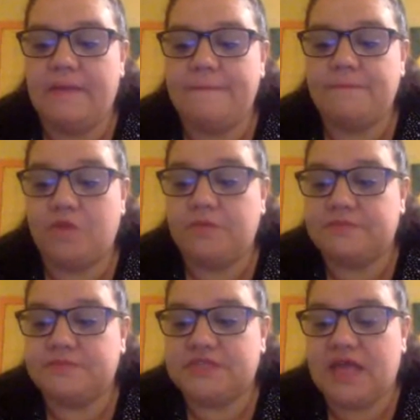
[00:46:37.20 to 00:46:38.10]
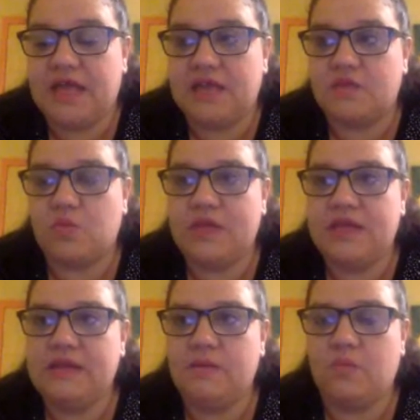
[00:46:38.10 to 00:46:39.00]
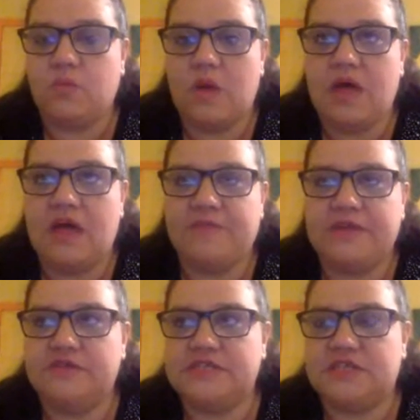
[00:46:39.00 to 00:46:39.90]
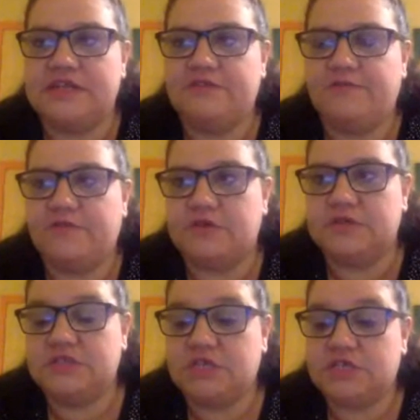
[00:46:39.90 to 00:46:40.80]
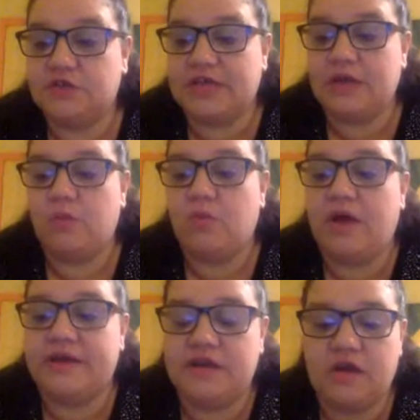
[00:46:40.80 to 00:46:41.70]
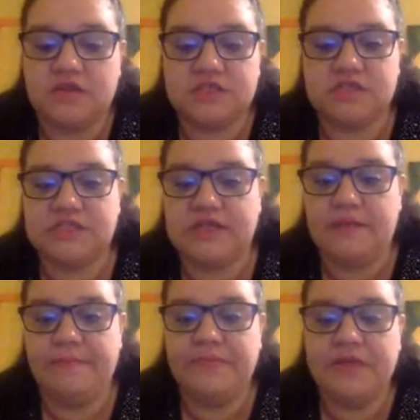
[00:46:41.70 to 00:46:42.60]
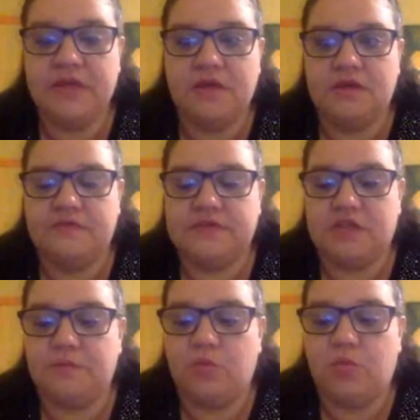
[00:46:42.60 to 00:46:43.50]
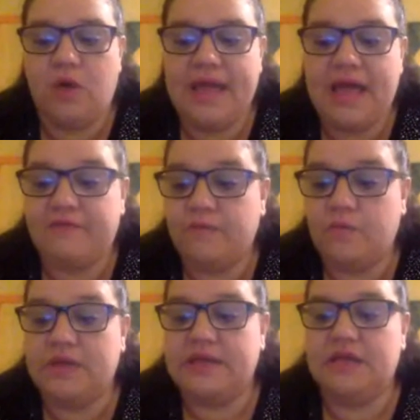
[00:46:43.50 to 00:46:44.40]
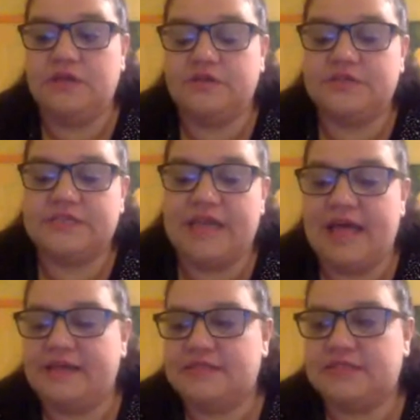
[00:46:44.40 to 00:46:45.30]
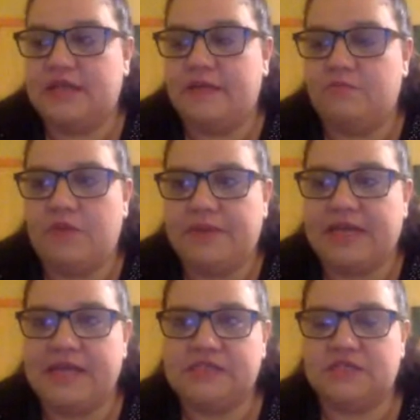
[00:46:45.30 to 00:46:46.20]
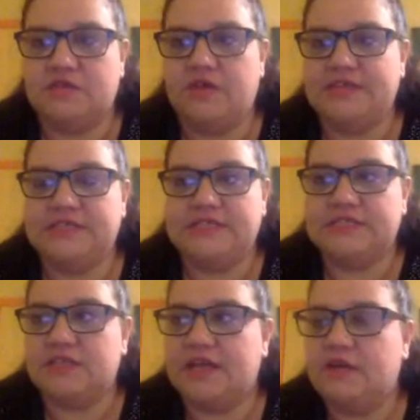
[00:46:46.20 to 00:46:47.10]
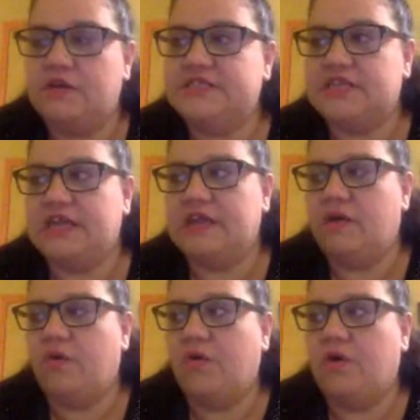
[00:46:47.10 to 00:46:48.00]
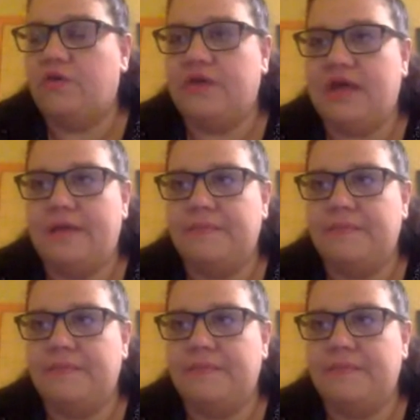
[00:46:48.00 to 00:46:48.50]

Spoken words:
problems, and we have been criticised for just looking at one and asked, for example, why haven't we looked at replication crises in psychology or